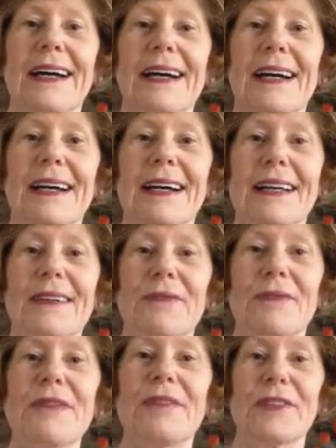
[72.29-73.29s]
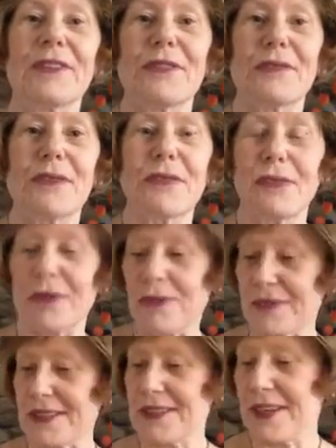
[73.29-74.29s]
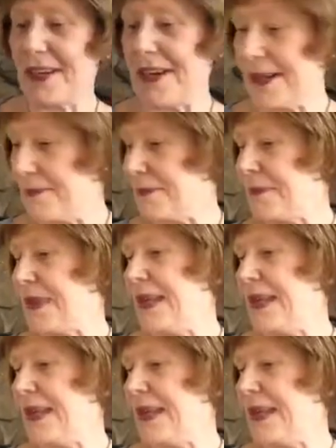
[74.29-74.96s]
I refer to it all, all the time.